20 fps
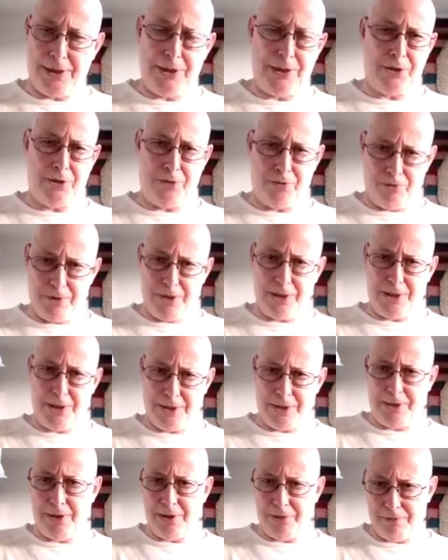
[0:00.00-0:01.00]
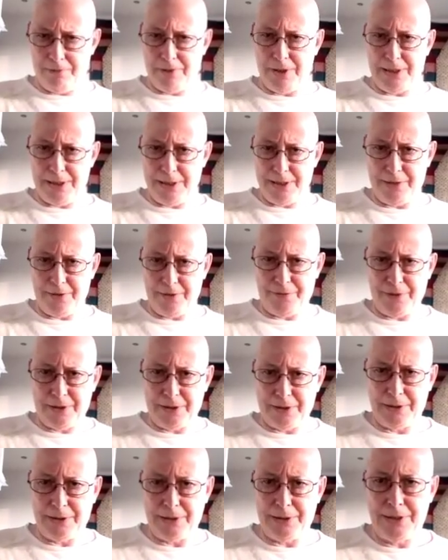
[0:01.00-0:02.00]
It's really, really
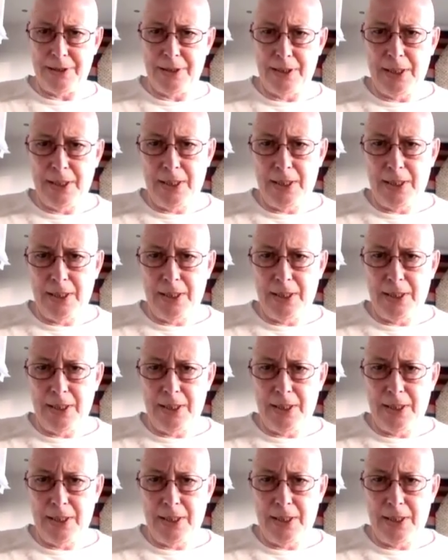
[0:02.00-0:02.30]
difficult.